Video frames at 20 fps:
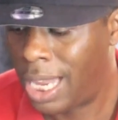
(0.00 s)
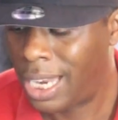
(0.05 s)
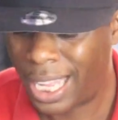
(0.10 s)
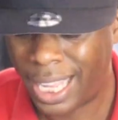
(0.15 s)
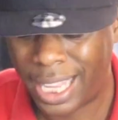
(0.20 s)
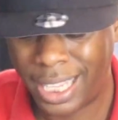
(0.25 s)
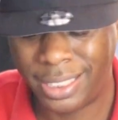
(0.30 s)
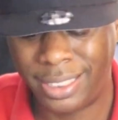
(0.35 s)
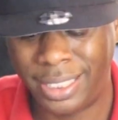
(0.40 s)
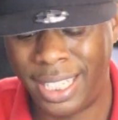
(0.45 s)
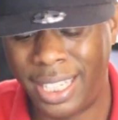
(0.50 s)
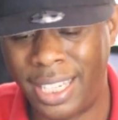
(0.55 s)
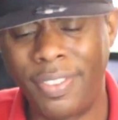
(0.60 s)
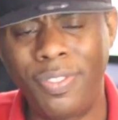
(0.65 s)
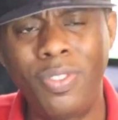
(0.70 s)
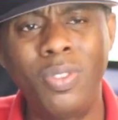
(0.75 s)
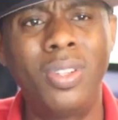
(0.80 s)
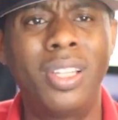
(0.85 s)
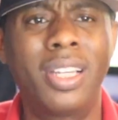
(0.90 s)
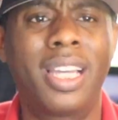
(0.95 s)
Like I said,
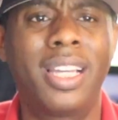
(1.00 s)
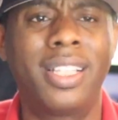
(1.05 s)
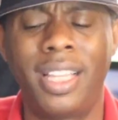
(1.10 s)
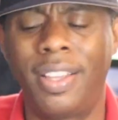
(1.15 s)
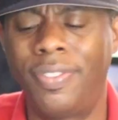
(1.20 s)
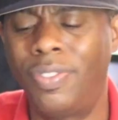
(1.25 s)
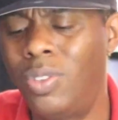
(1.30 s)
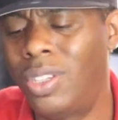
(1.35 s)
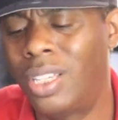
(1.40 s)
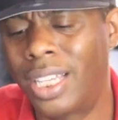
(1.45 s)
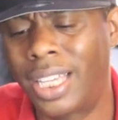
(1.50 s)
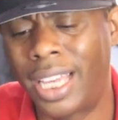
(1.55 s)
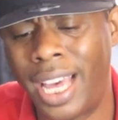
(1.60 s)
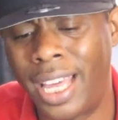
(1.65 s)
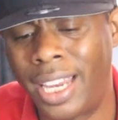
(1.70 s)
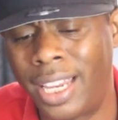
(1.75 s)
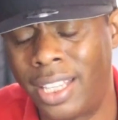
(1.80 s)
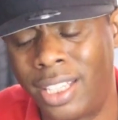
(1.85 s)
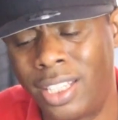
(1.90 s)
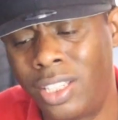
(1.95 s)
if you look
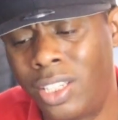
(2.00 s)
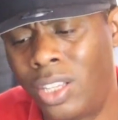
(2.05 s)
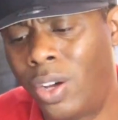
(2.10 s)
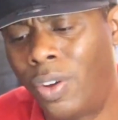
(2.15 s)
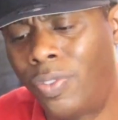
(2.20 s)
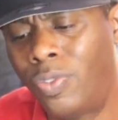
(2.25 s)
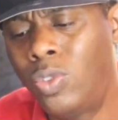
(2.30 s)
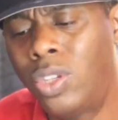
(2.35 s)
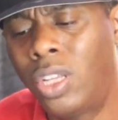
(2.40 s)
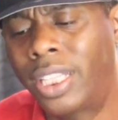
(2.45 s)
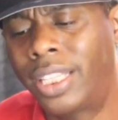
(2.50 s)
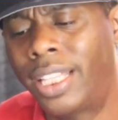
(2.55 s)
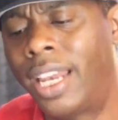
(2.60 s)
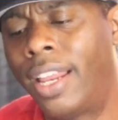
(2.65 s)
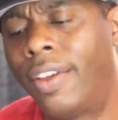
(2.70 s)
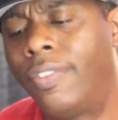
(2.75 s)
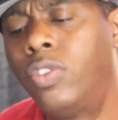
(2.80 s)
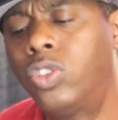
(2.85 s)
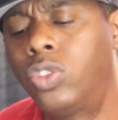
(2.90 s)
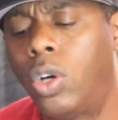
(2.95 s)
at it, you know,
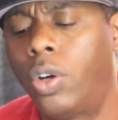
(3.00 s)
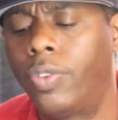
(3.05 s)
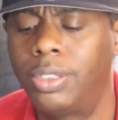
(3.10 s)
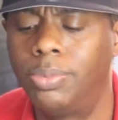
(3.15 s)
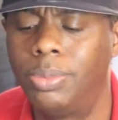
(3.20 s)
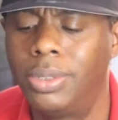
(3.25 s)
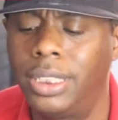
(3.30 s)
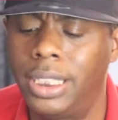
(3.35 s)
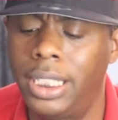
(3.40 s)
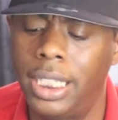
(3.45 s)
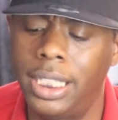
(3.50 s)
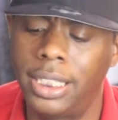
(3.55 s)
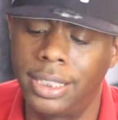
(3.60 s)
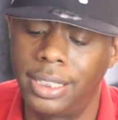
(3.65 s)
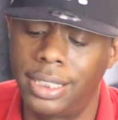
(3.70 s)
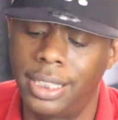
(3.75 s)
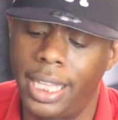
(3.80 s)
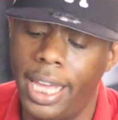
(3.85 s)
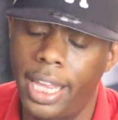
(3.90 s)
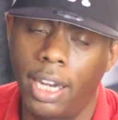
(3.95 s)
if you saw this machine
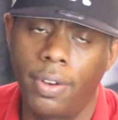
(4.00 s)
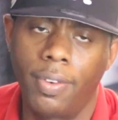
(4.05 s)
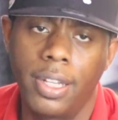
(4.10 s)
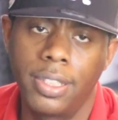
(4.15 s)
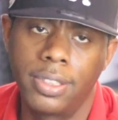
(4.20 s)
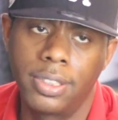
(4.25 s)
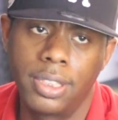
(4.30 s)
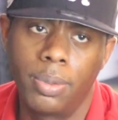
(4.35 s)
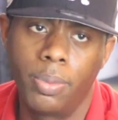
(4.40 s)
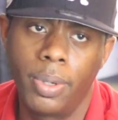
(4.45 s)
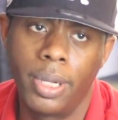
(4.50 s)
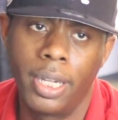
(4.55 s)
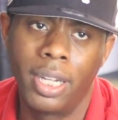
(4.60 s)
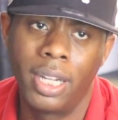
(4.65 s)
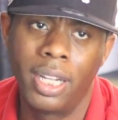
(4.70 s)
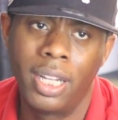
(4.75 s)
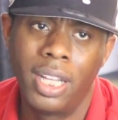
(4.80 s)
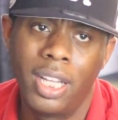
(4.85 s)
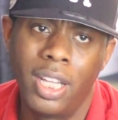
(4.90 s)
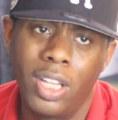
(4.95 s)
just laying around
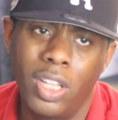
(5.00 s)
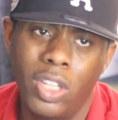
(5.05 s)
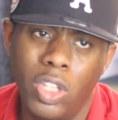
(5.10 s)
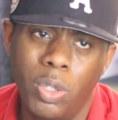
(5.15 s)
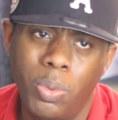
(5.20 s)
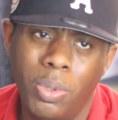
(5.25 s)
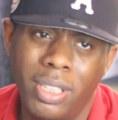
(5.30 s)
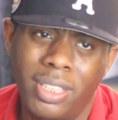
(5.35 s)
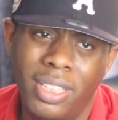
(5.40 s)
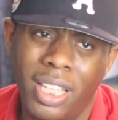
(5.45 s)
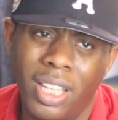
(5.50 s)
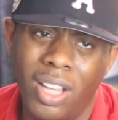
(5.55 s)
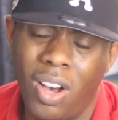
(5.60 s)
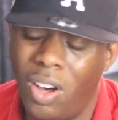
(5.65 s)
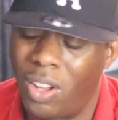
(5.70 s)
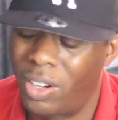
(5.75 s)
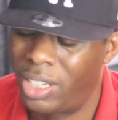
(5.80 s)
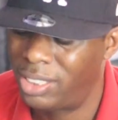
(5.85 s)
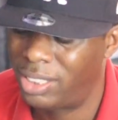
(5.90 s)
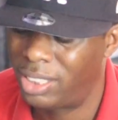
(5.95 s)
somewhere, you would think,
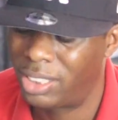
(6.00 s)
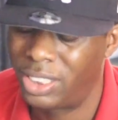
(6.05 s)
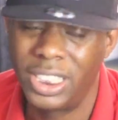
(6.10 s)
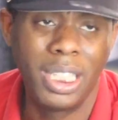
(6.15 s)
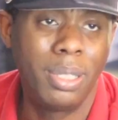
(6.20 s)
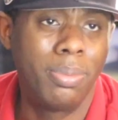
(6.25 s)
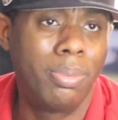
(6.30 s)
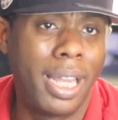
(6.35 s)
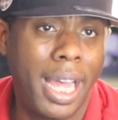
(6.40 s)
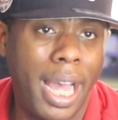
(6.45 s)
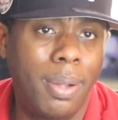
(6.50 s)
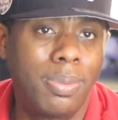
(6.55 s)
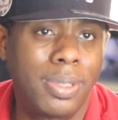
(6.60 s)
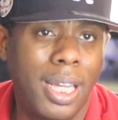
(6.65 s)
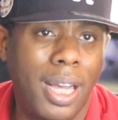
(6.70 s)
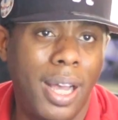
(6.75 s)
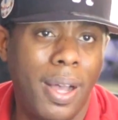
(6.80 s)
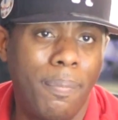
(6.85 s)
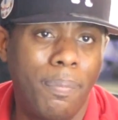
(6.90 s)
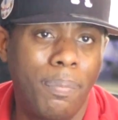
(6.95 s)
oh, this is a cheap
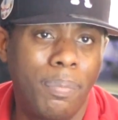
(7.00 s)
laptop.